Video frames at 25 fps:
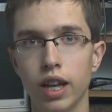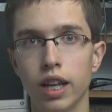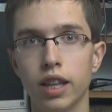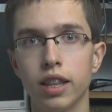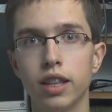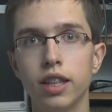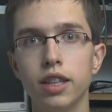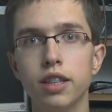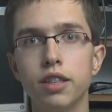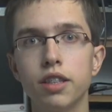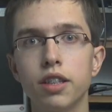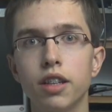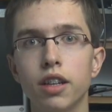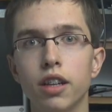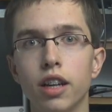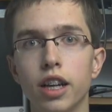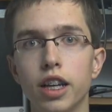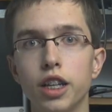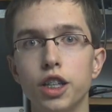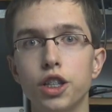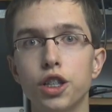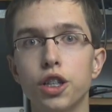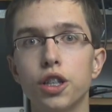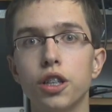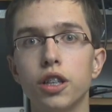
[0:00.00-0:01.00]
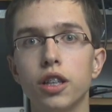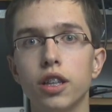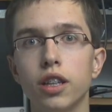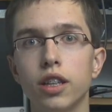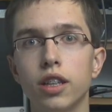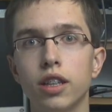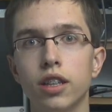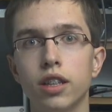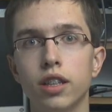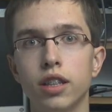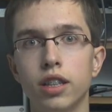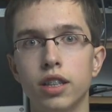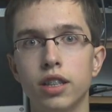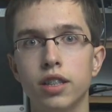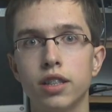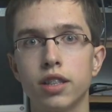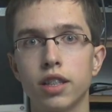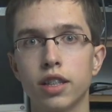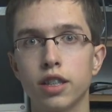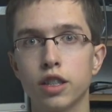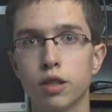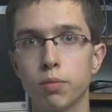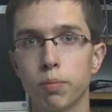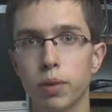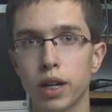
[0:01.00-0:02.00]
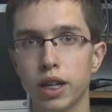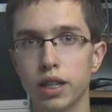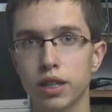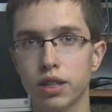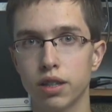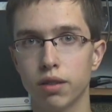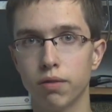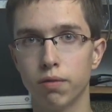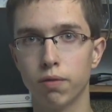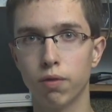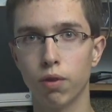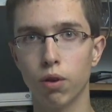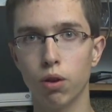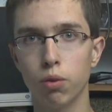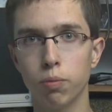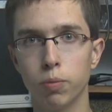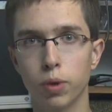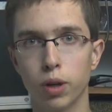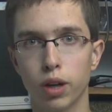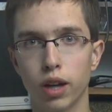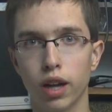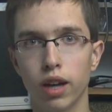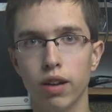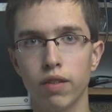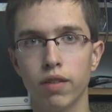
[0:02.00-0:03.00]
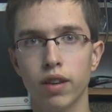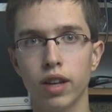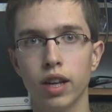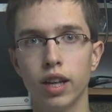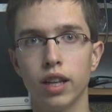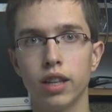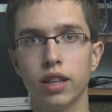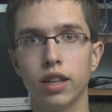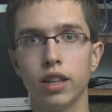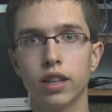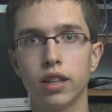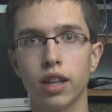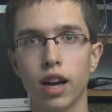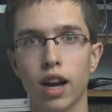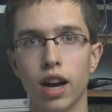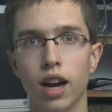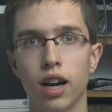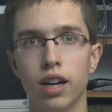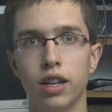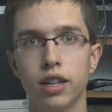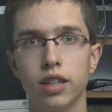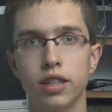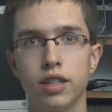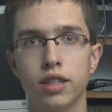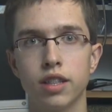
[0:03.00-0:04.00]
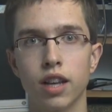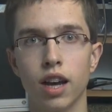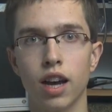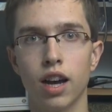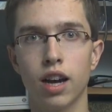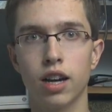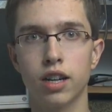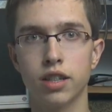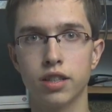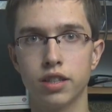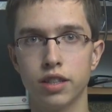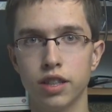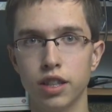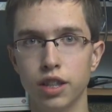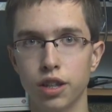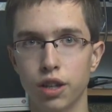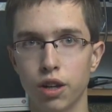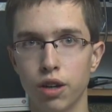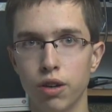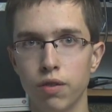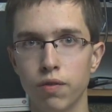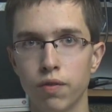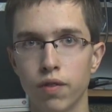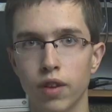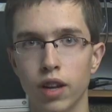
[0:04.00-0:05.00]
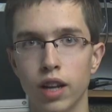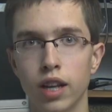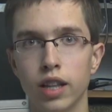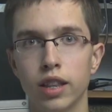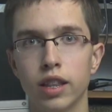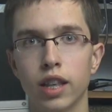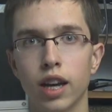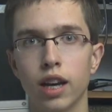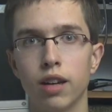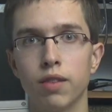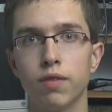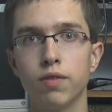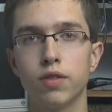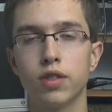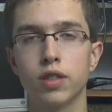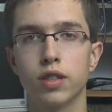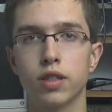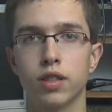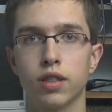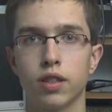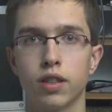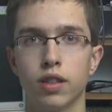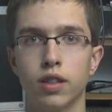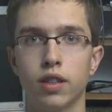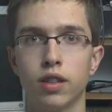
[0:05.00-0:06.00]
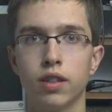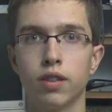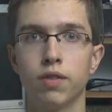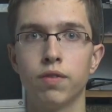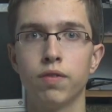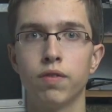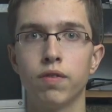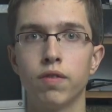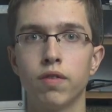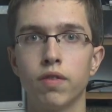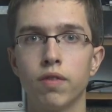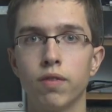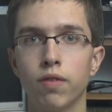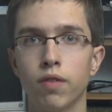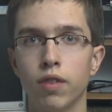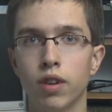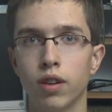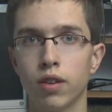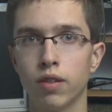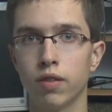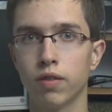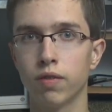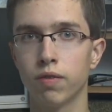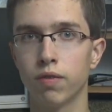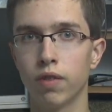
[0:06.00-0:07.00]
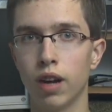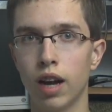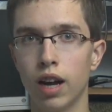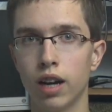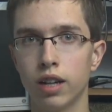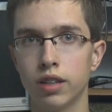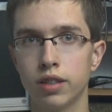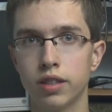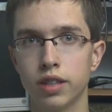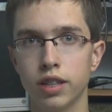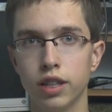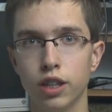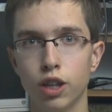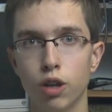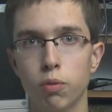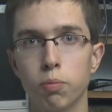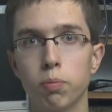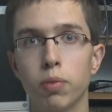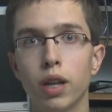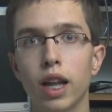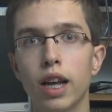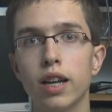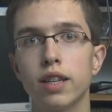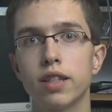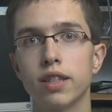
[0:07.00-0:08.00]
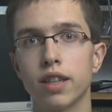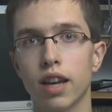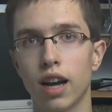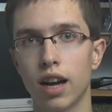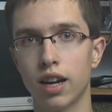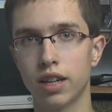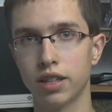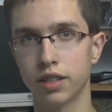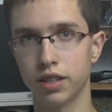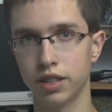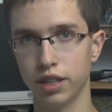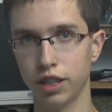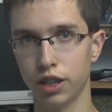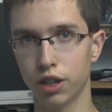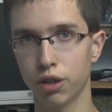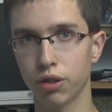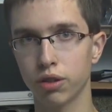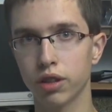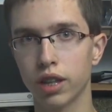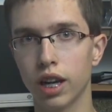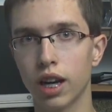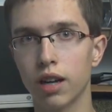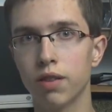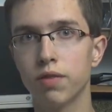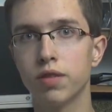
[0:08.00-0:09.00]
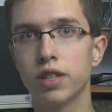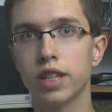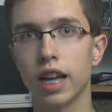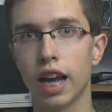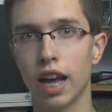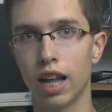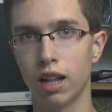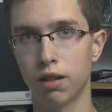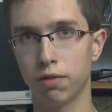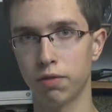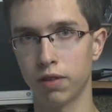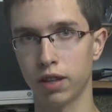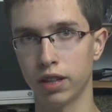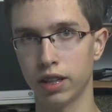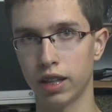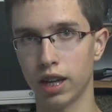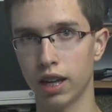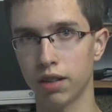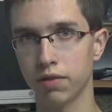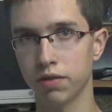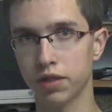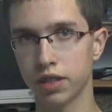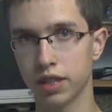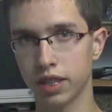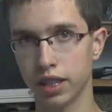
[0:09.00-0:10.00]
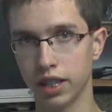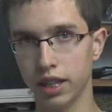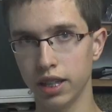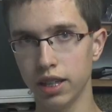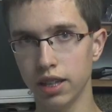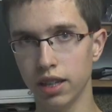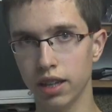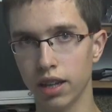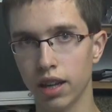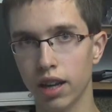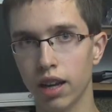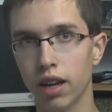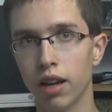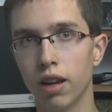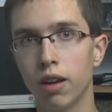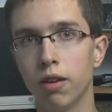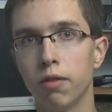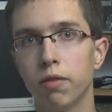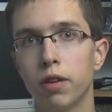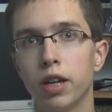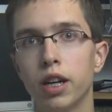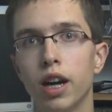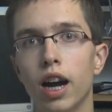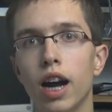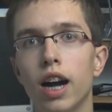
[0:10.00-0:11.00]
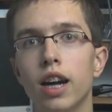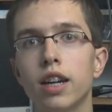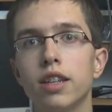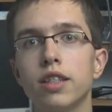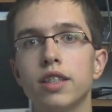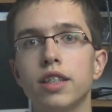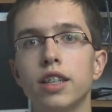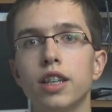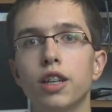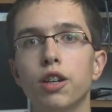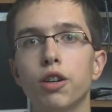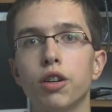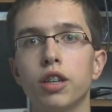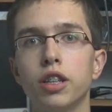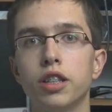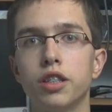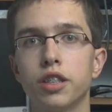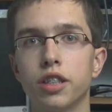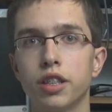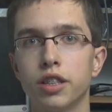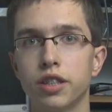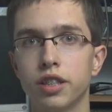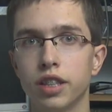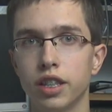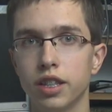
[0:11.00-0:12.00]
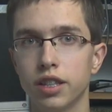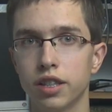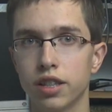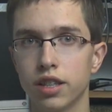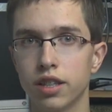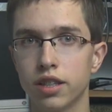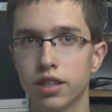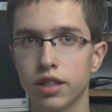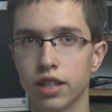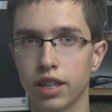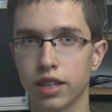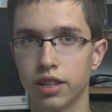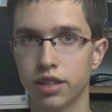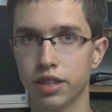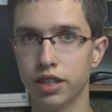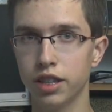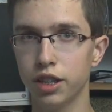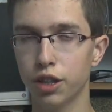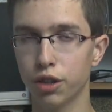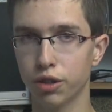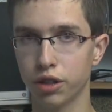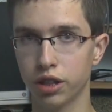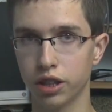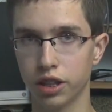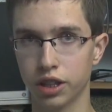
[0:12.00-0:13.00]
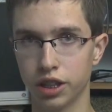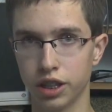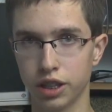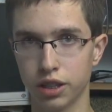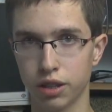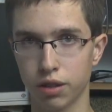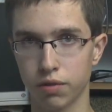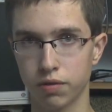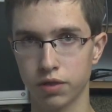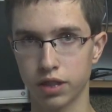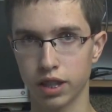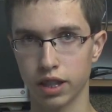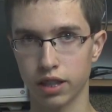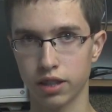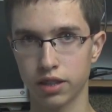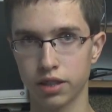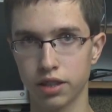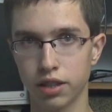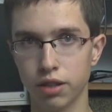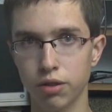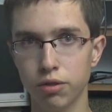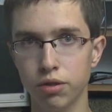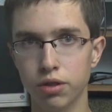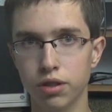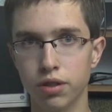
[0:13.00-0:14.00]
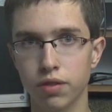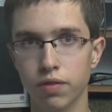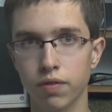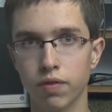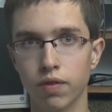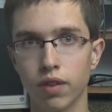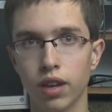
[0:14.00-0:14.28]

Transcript: This relation is expressed in formula that R is R0 times R0 plus R0 times alpha times T, where R0 is resistance at 0 degrees of Celsius,